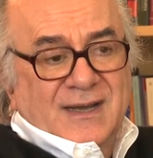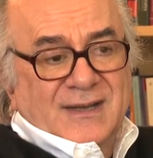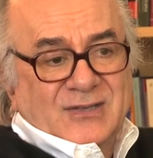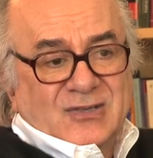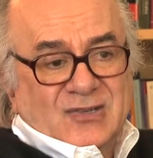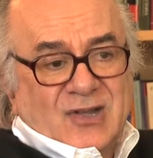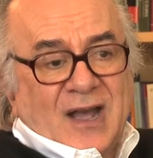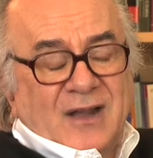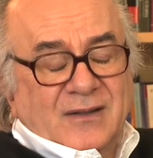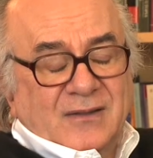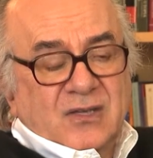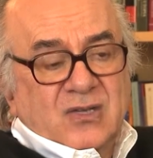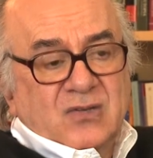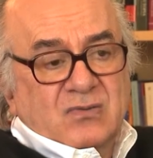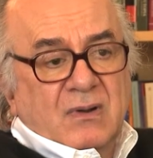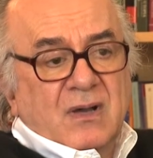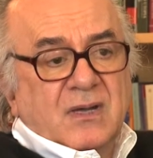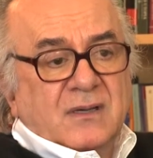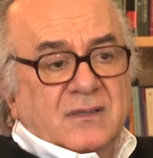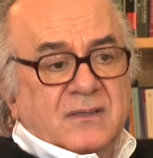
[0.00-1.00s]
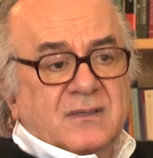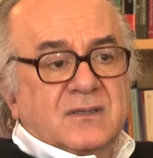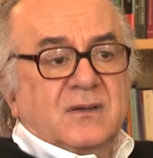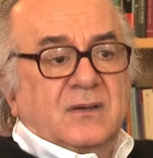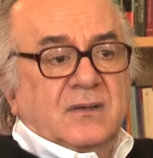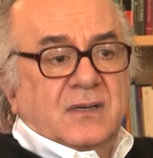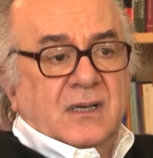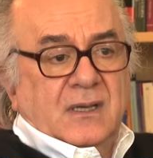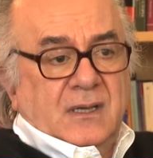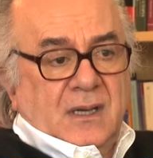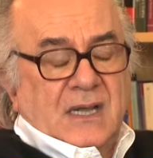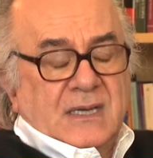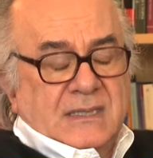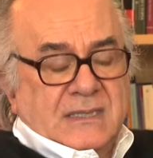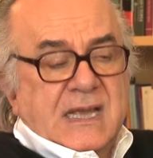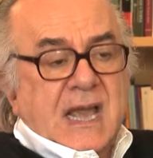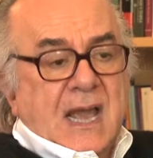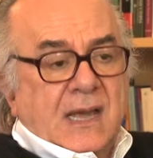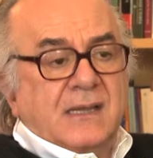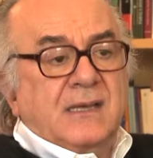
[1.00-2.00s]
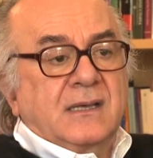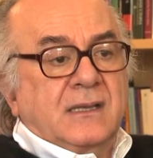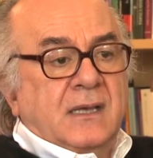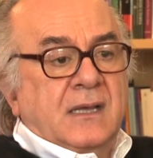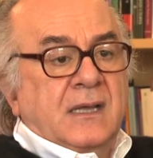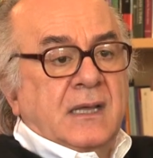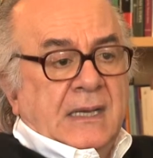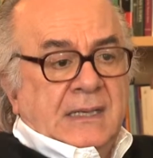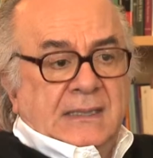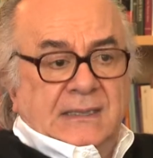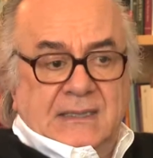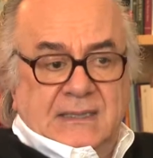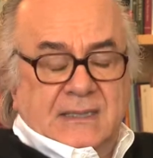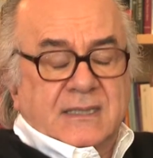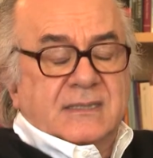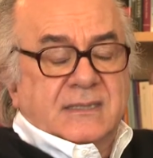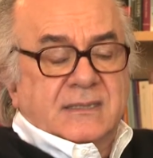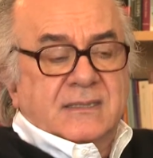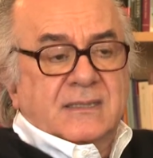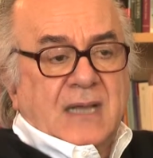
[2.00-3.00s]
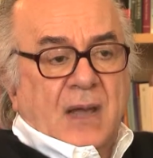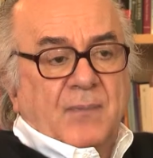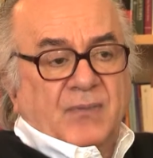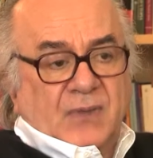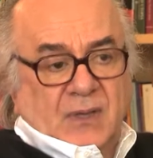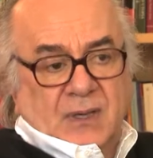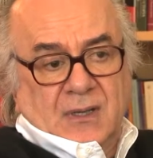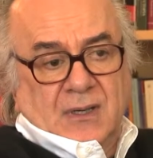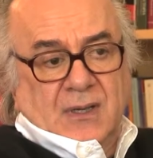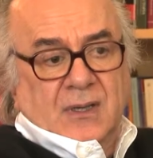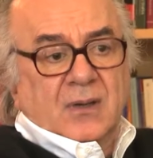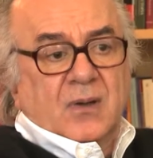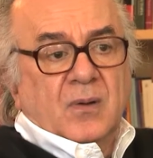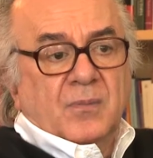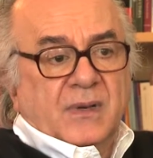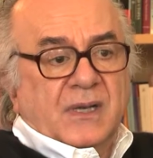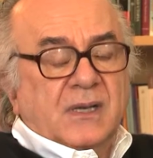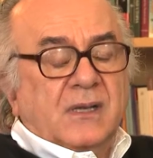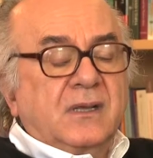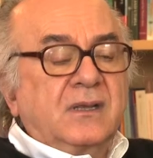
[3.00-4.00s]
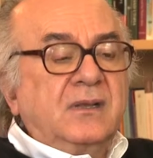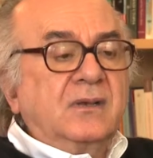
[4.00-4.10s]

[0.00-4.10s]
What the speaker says: start this one. So it is the idea that this is something completely